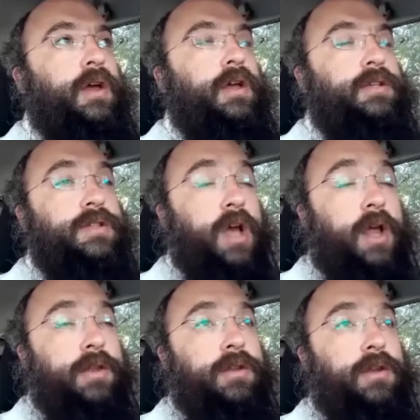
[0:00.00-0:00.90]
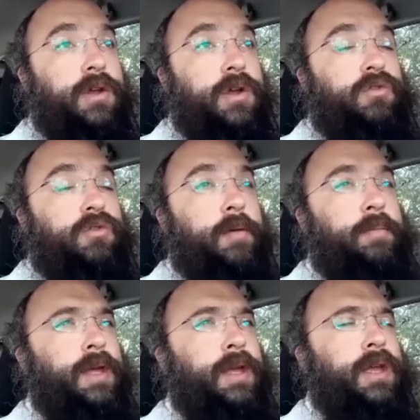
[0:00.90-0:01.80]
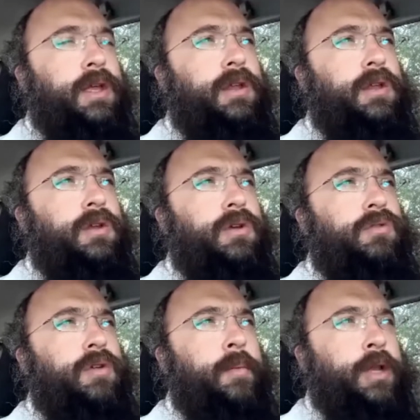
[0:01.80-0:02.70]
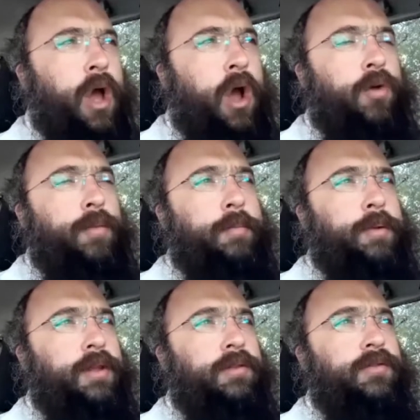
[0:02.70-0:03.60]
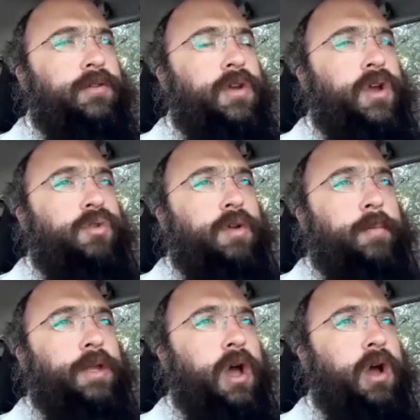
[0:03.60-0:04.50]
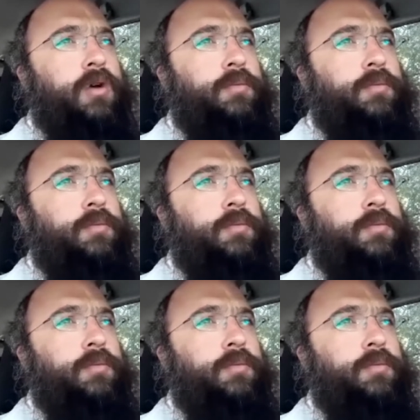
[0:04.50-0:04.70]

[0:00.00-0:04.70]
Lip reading: his son, Rabbi Nachum, I believe, Rabbi Nachum